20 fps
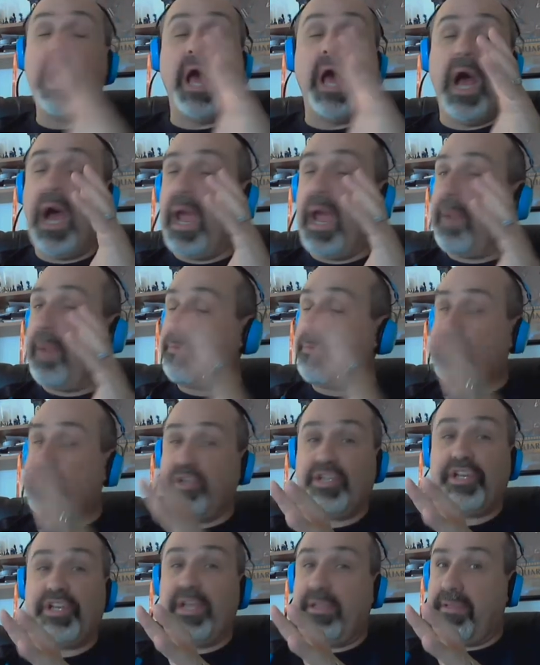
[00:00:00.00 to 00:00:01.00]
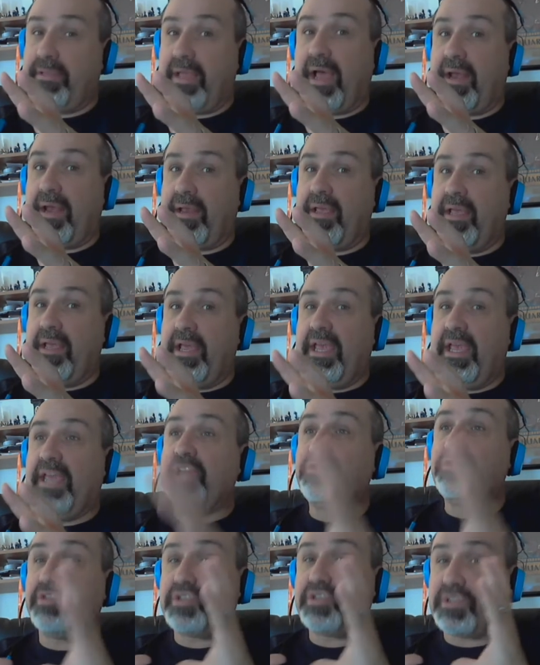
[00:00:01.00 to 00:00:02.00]
I appreciate that. He
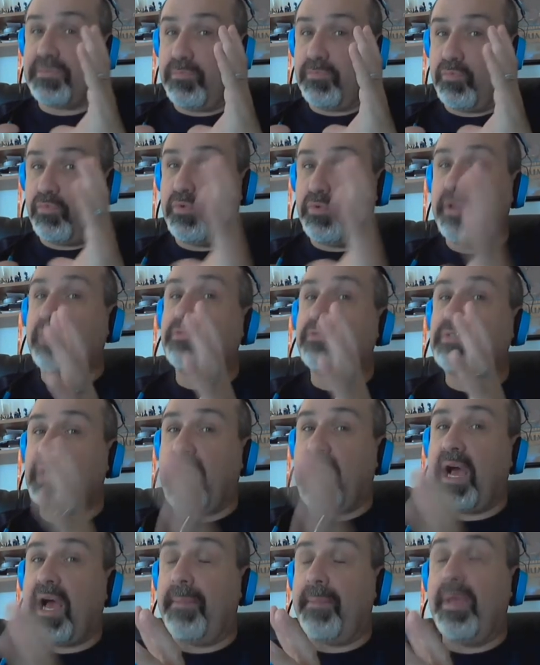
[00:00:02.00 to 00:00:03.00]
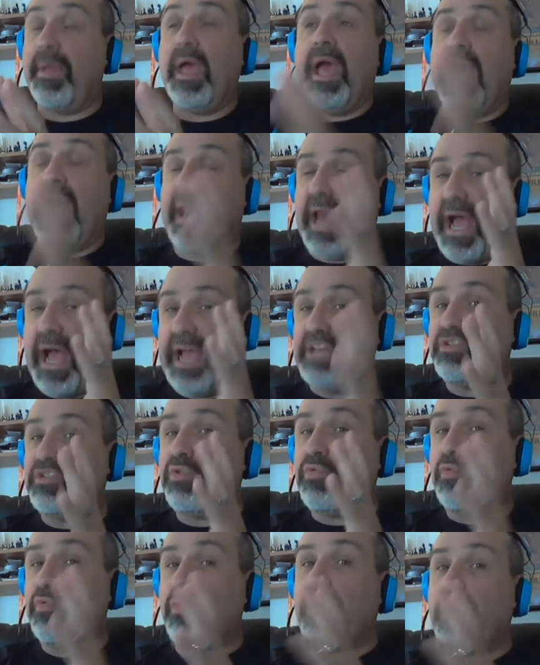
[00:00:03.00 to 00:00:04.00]
took some real time, and I
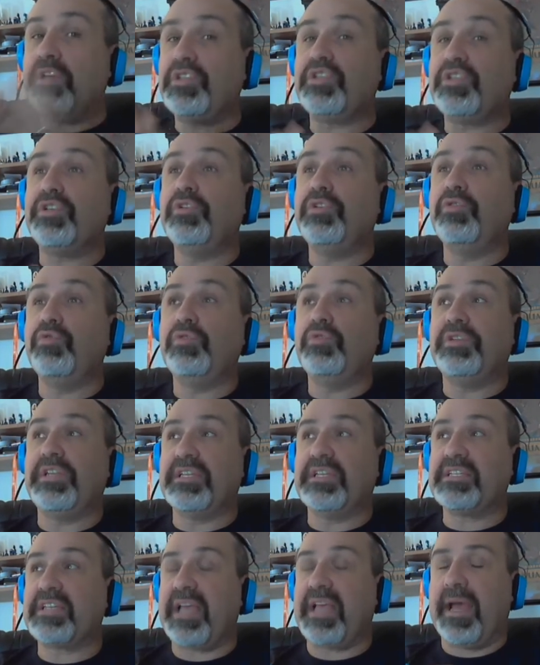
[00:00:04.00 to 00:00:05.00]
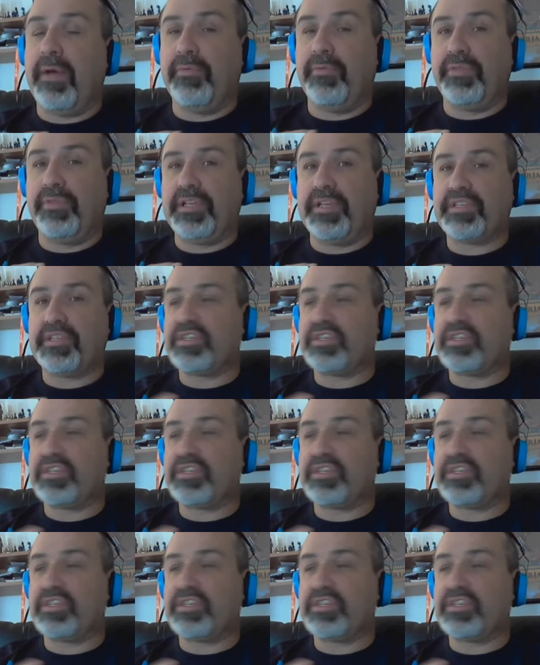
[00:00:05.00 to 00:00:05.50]
don't want to discount this.